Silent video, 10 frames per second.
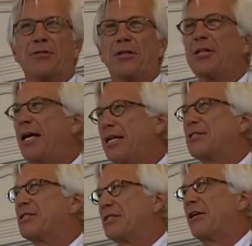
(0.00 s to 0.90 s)
There's a lot
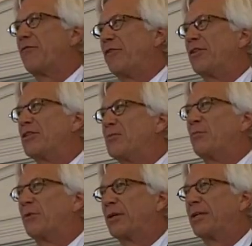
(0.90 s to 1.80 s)
of stuff in this
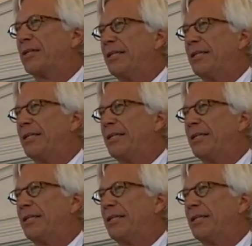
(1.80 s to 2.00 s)
book,